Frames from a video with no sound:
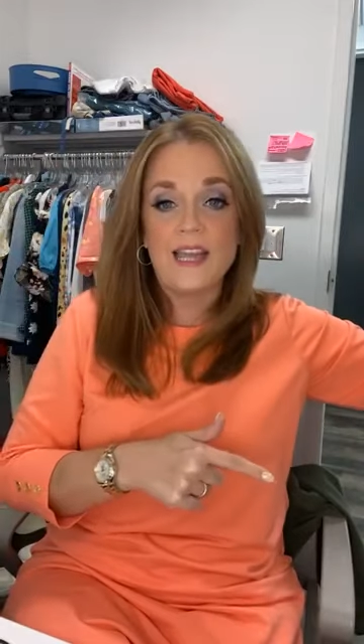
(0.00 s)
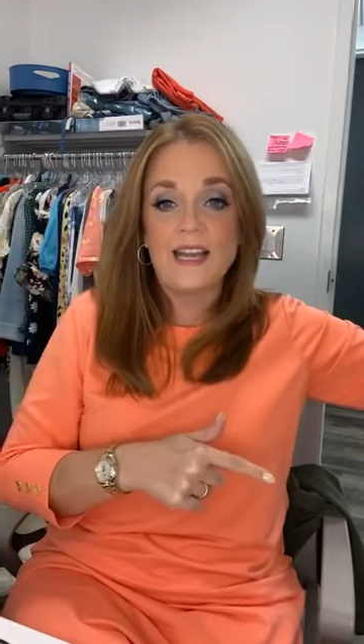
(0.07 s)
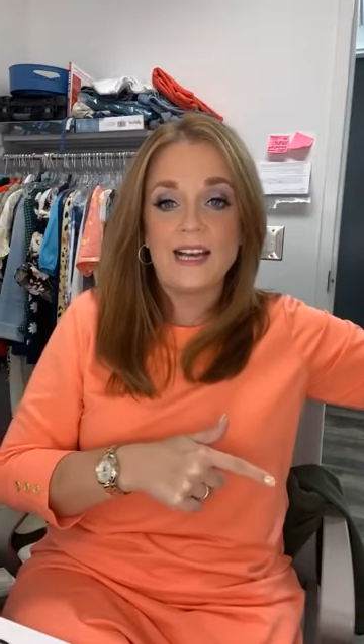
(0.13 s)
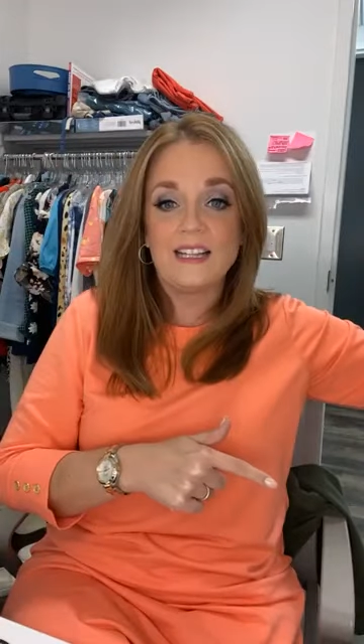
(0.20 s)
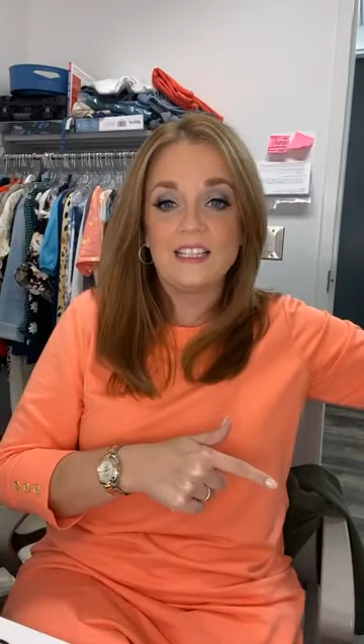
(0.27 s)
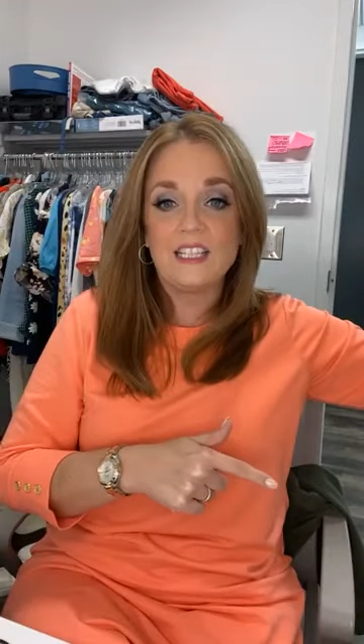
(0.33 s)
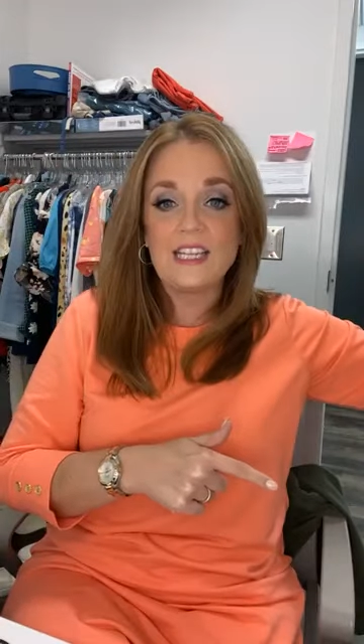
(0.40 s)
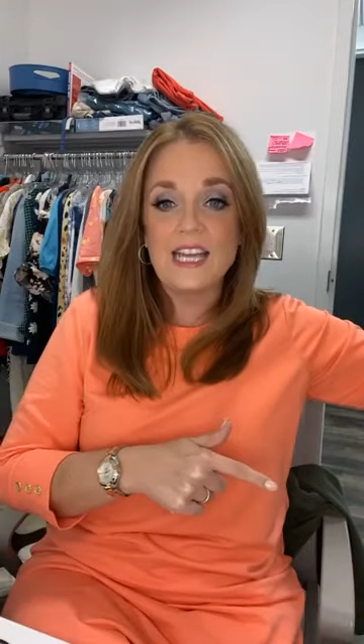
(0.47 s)

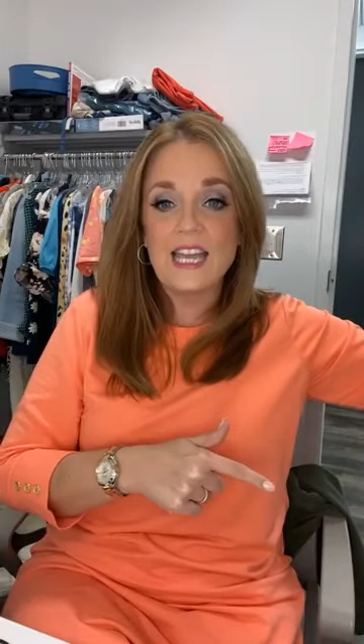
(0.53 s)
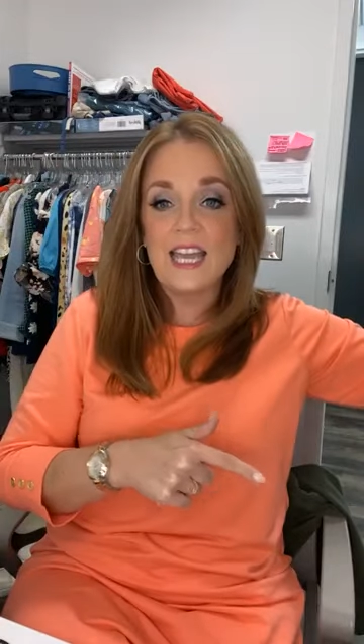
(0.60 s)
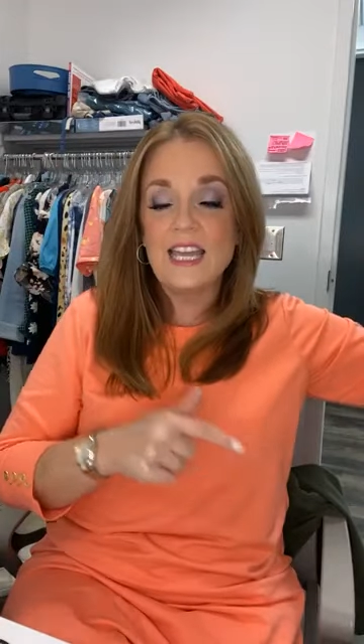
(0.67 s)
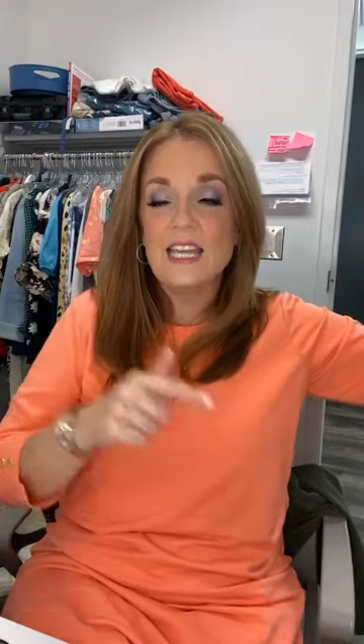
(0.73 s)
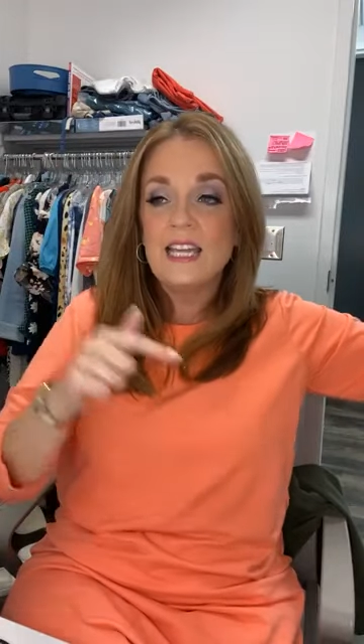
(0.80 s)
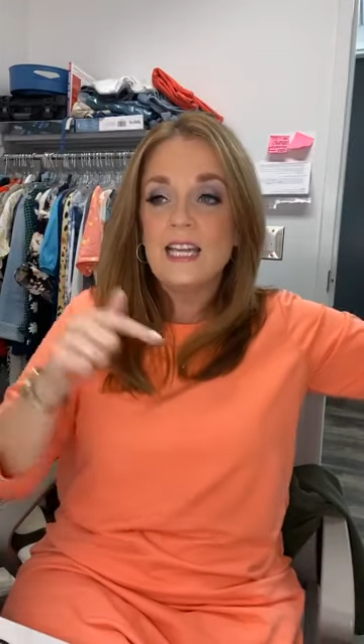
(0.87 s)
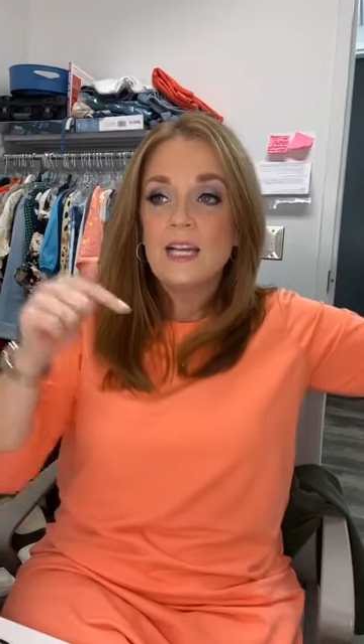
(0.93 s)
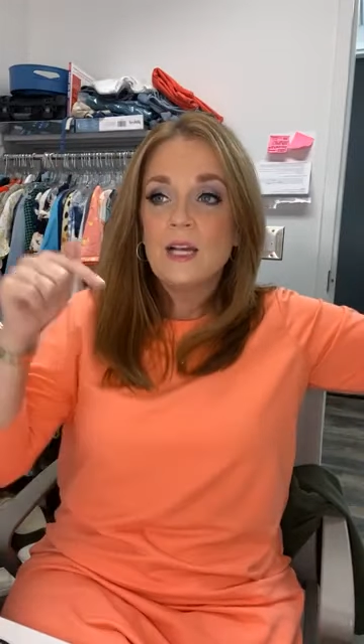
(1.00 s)

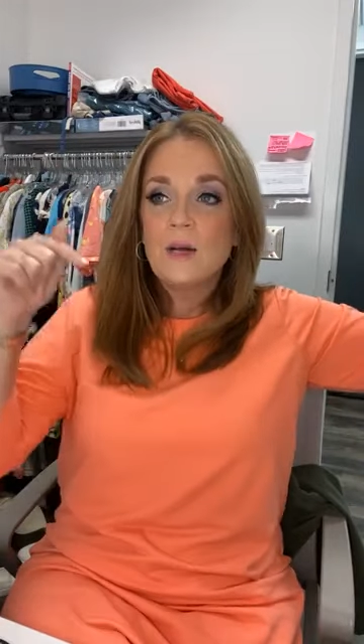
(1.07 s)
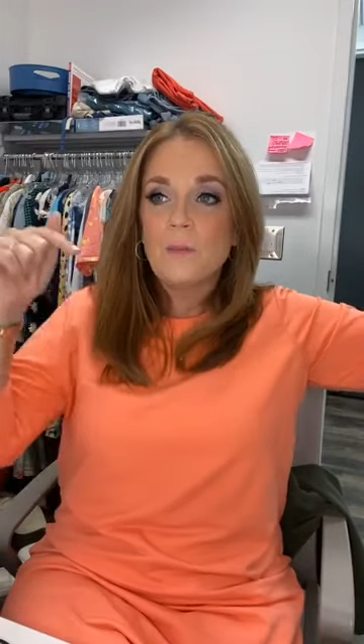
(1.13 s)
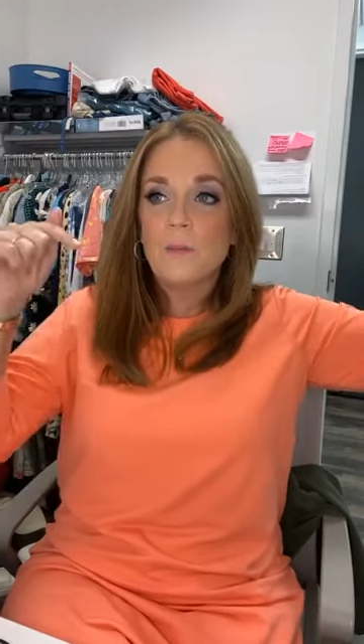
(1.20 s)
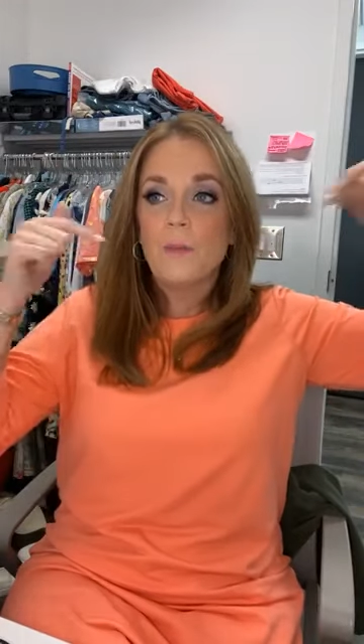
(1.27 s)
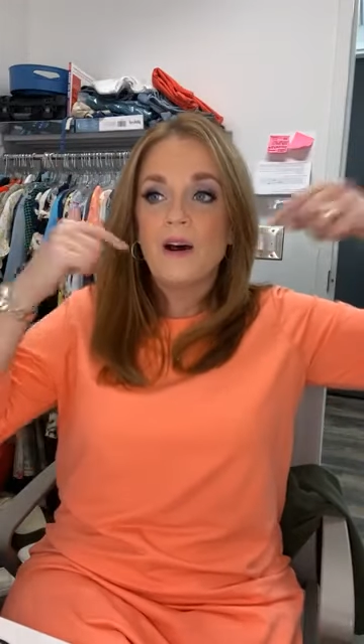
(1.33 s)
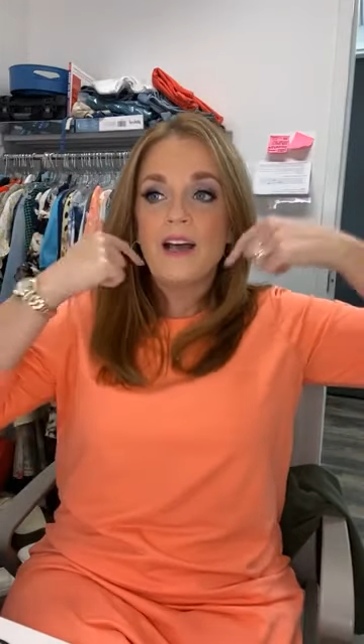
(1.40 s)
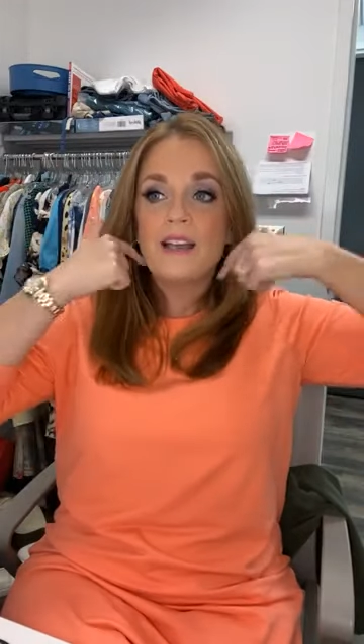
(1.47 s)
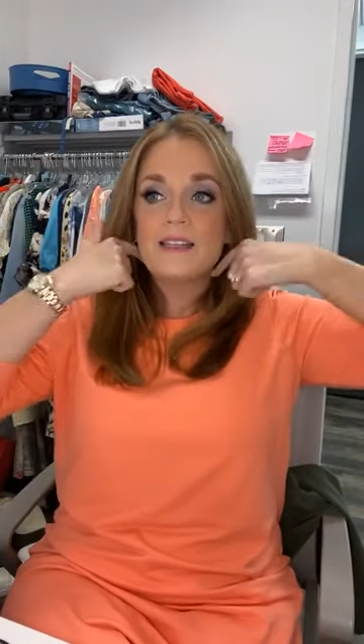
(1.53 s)
Holiday.
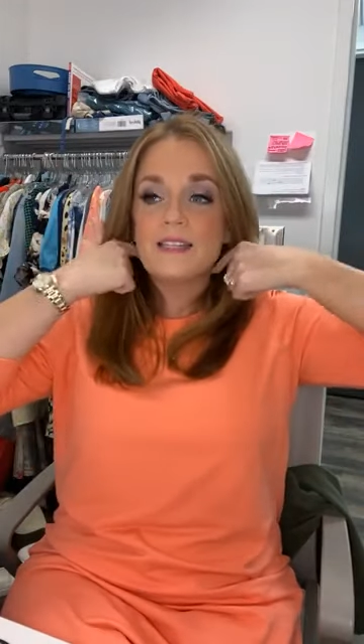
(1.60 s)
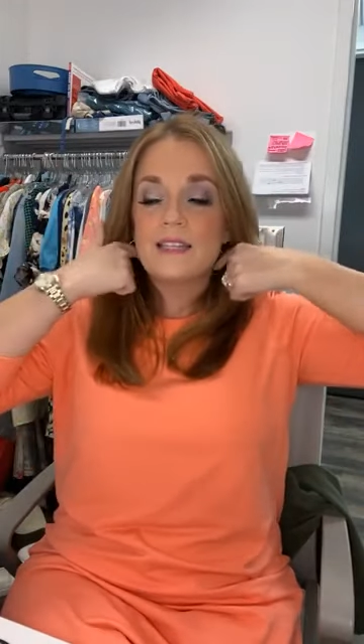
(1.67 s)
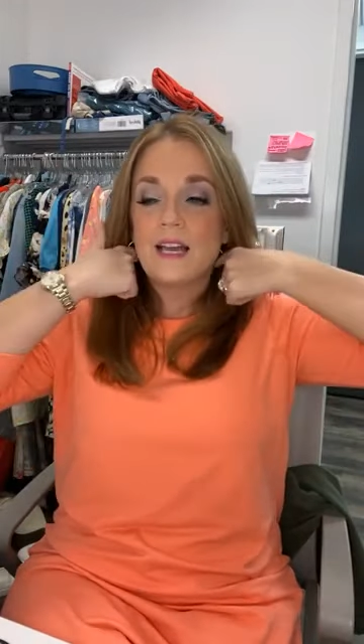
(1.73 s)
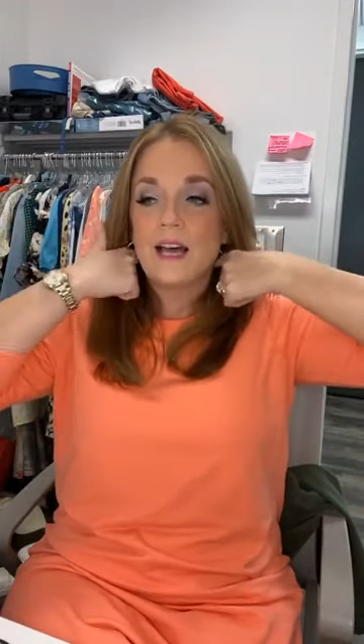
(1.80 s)
But